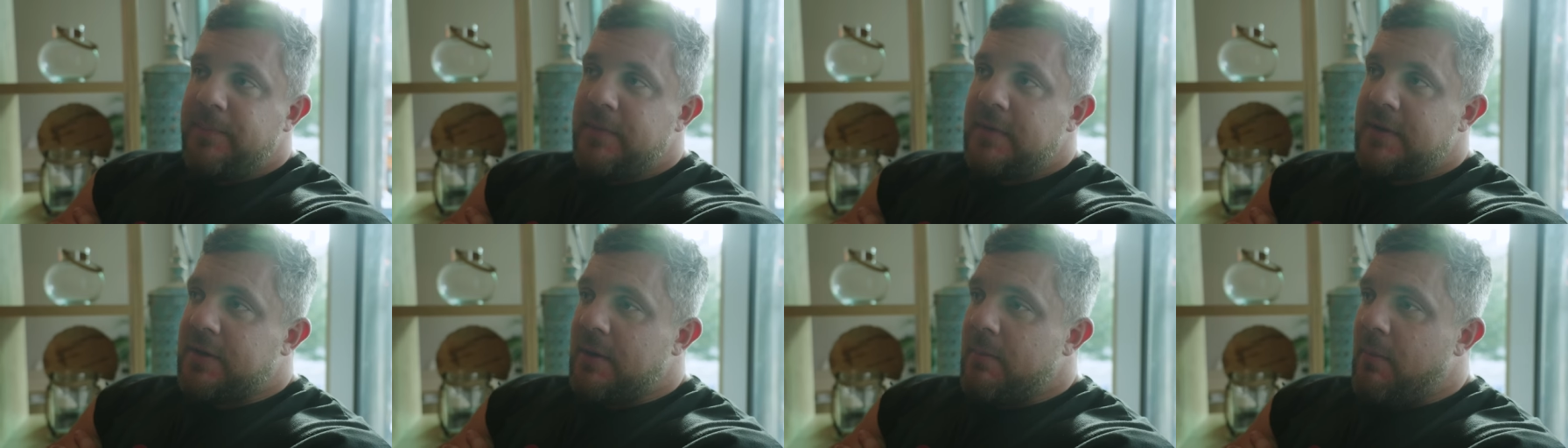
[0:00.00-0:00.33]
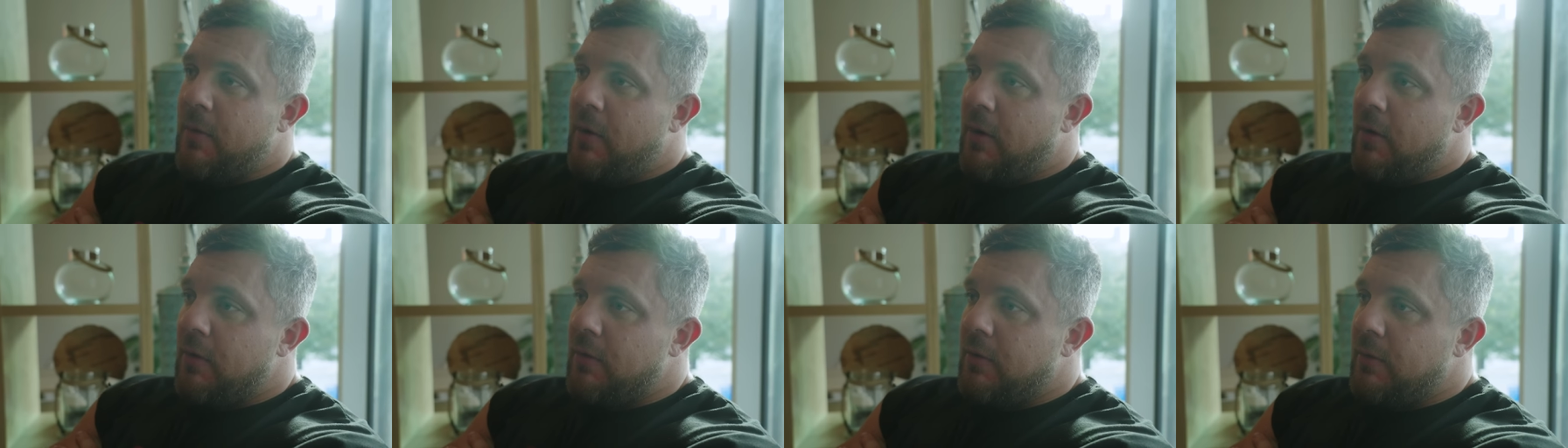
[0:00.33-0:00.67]

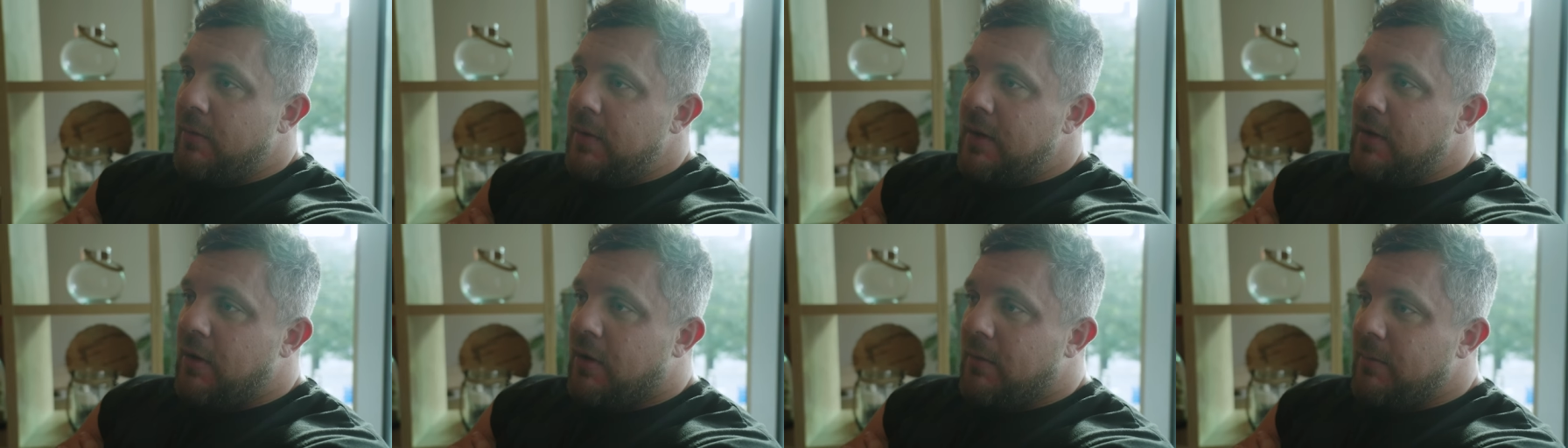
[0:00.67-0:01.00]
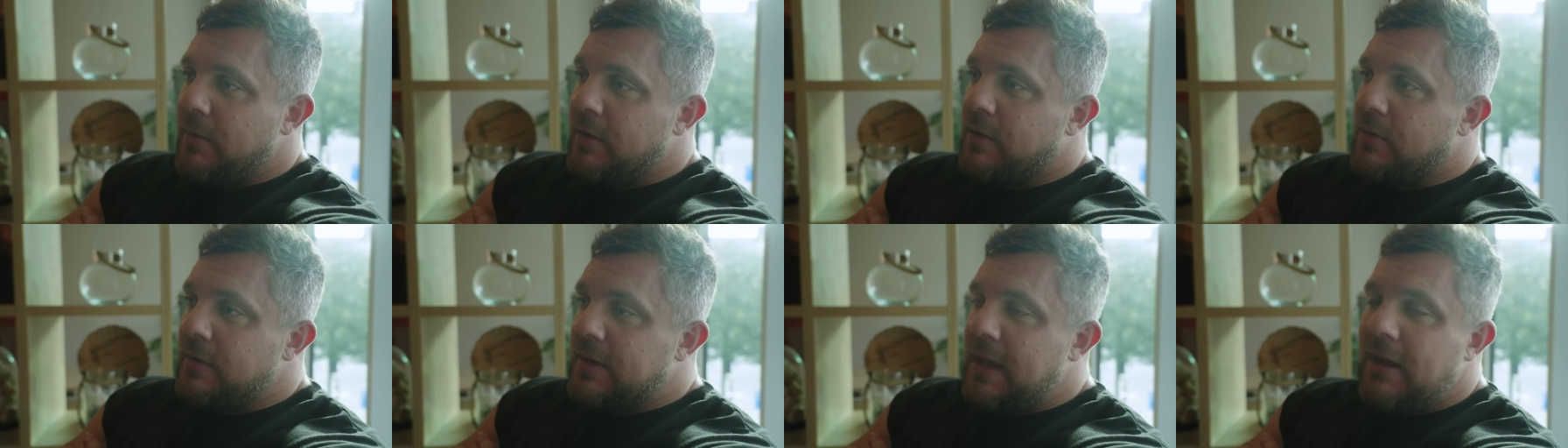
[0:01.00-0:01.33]
Tomorrow we
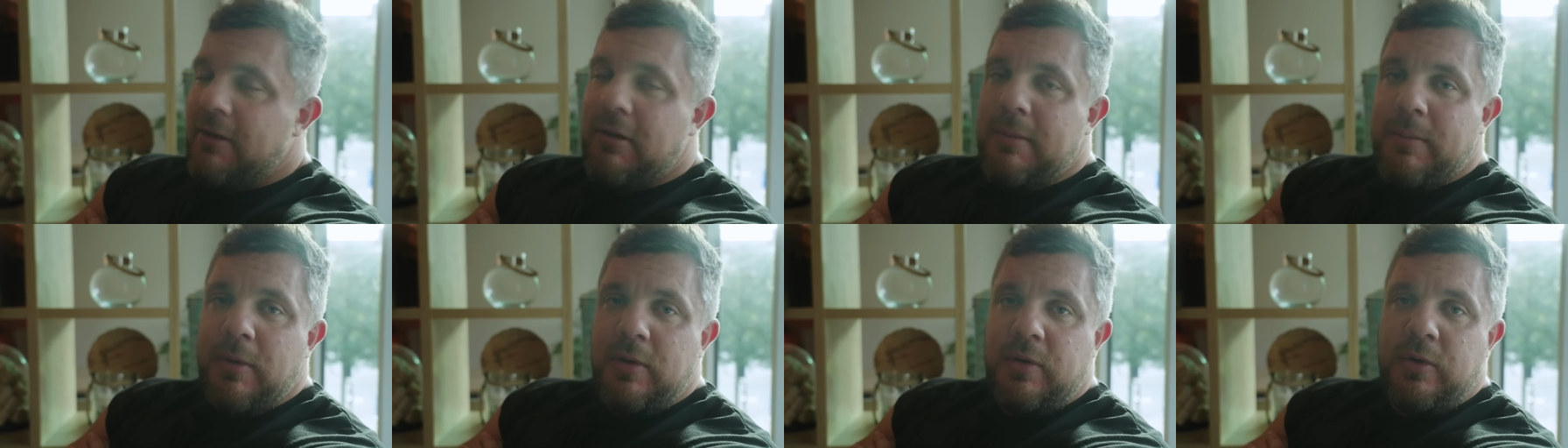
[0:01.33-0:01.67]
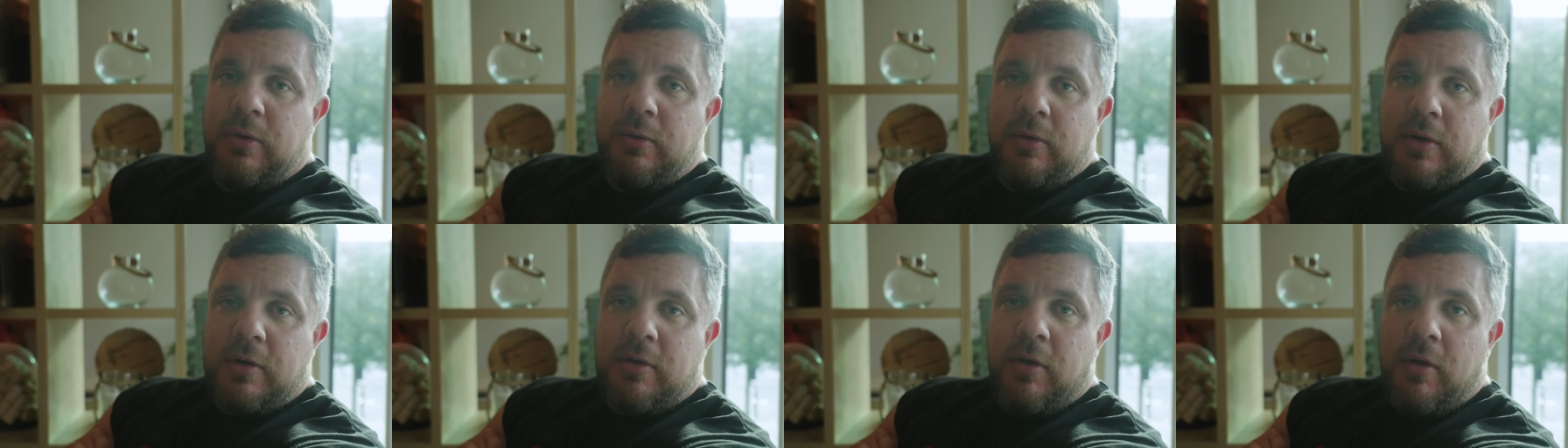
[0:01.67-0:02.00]
normally go down about
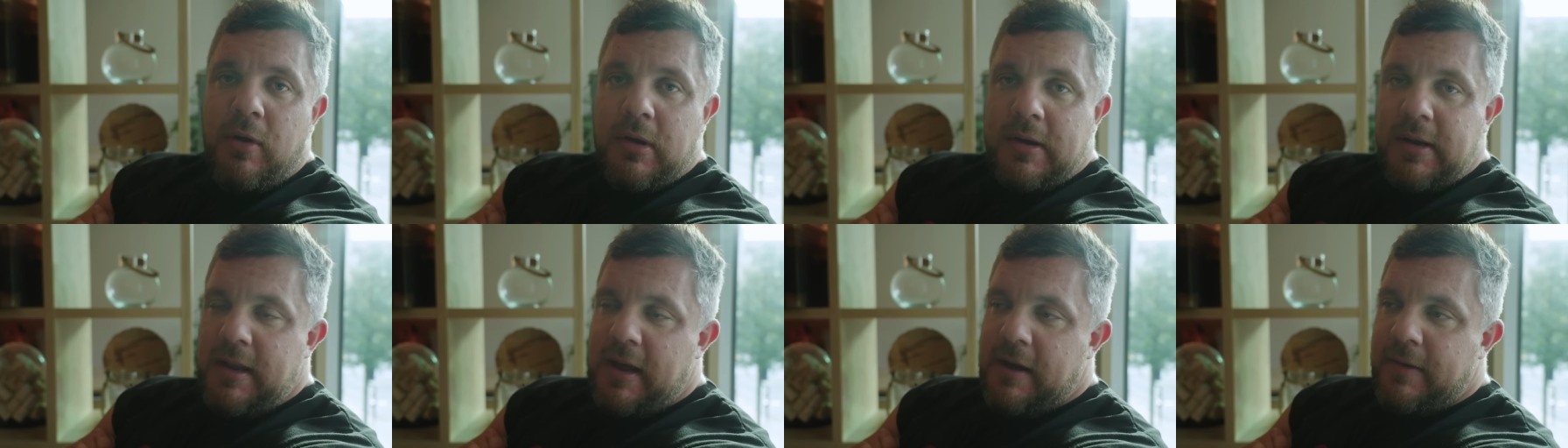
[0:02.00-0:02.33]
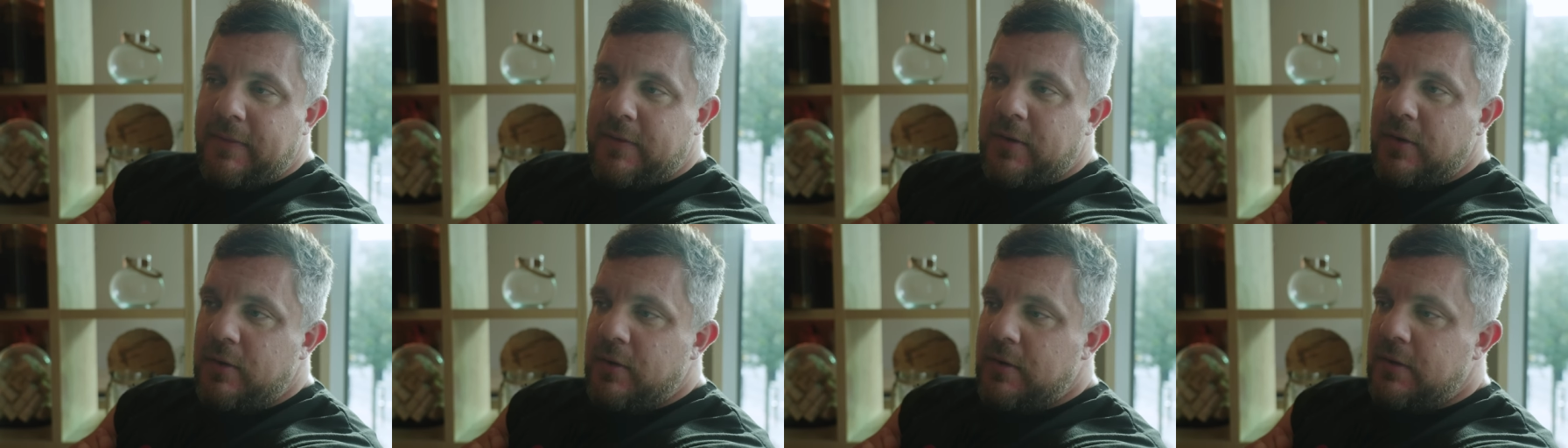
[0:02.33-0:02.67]
two o'clock in the
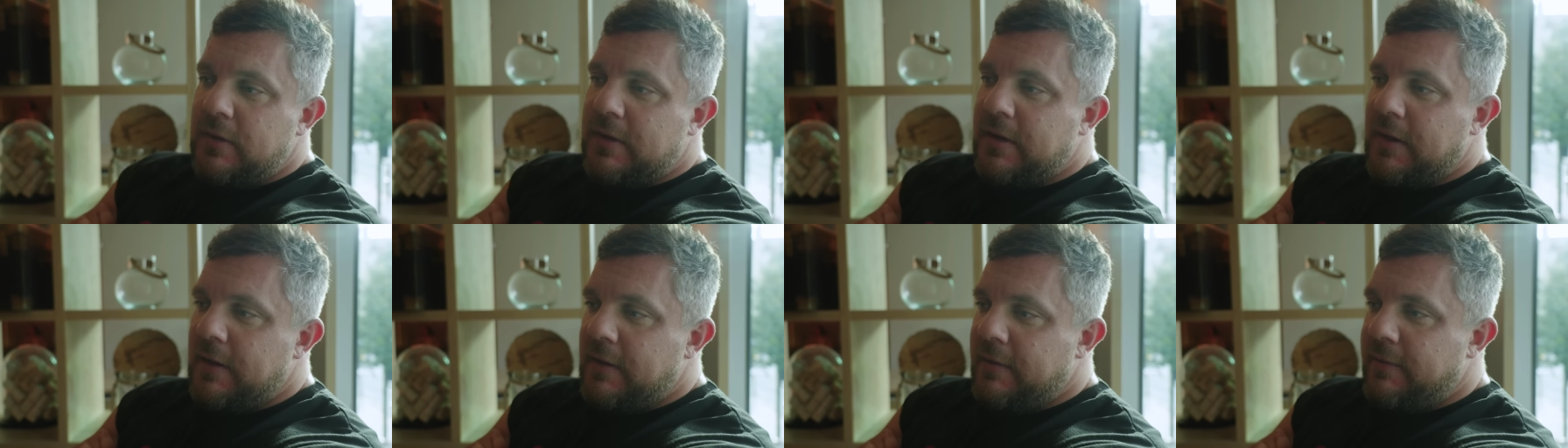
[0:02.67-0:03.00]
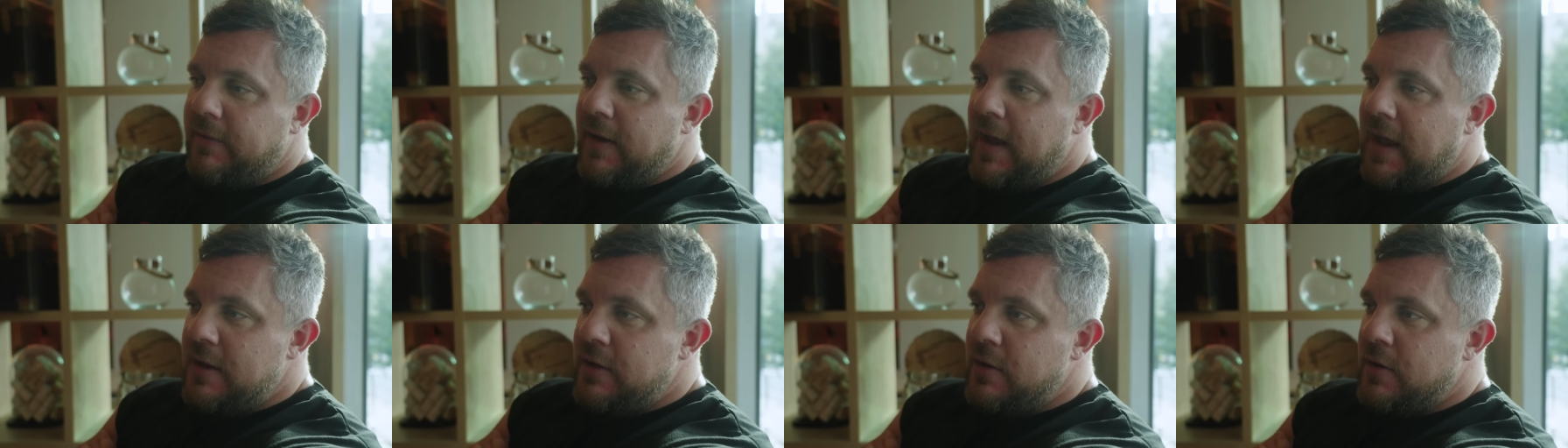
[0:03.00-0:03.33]
afternoon to the
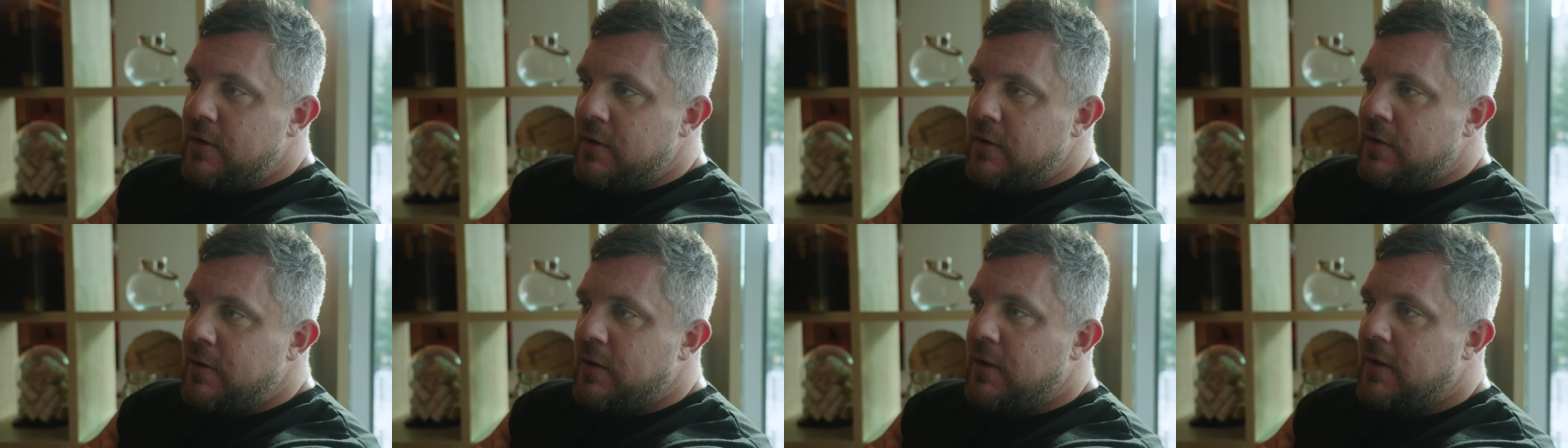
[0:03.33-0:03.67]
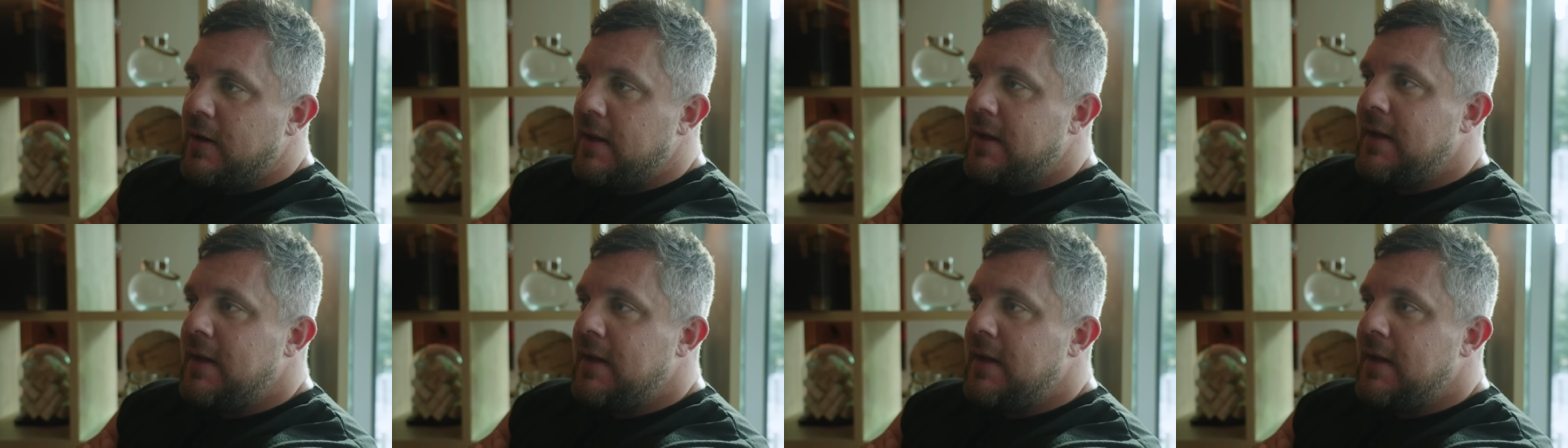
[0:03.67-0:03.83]
venue,